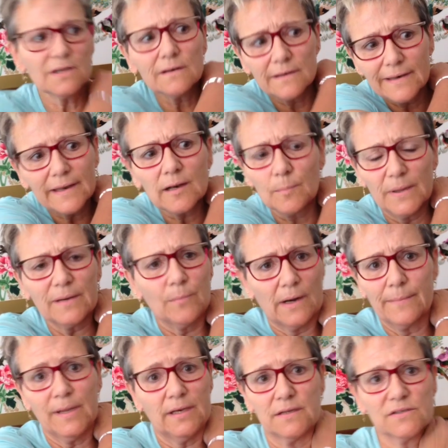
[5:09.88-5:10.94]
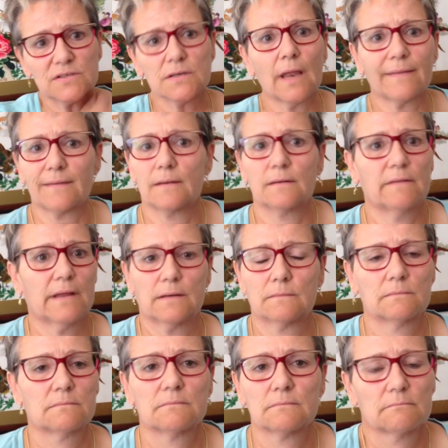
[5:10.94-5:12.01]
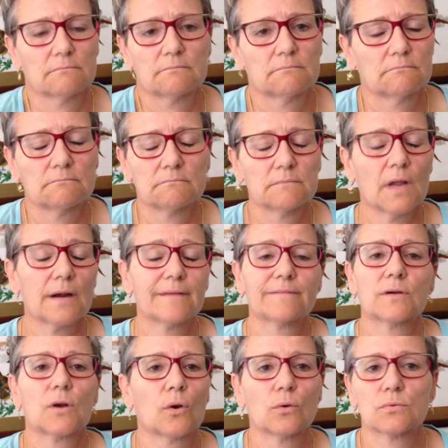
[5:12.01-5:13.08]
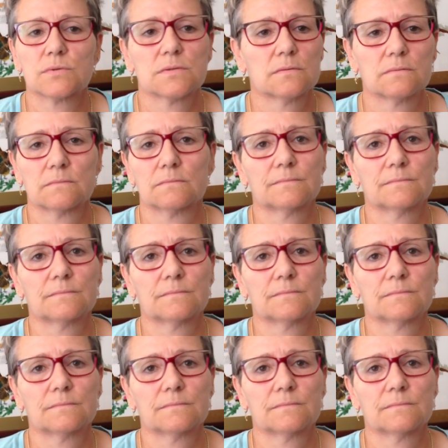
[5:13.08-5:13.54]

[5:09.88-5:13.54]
still a little bit, but I mean, it's nothing that, not even close.